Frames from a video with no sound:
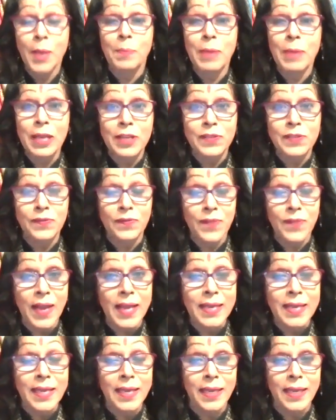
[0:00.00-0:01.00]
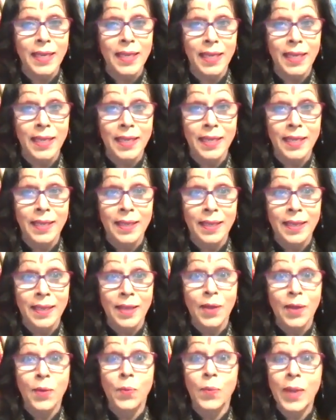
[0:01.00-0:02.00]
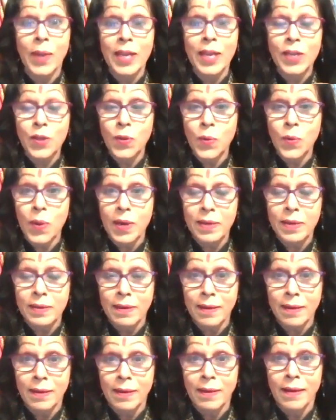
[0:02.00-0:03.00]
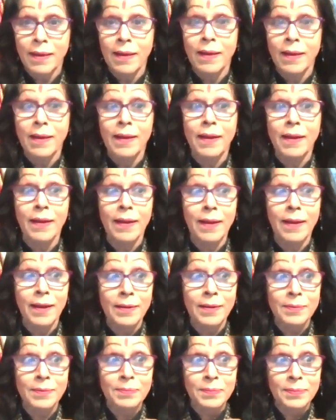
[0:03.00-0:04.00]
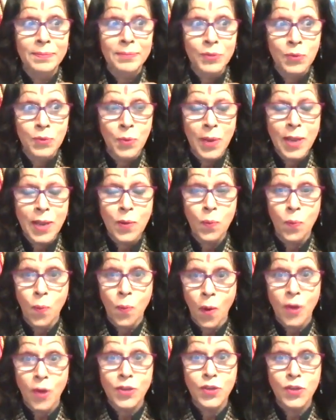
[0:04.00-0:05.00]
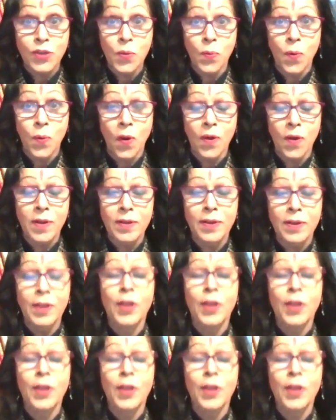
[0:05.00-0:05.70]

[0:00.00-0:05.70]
Because finally, when you are doing what you want,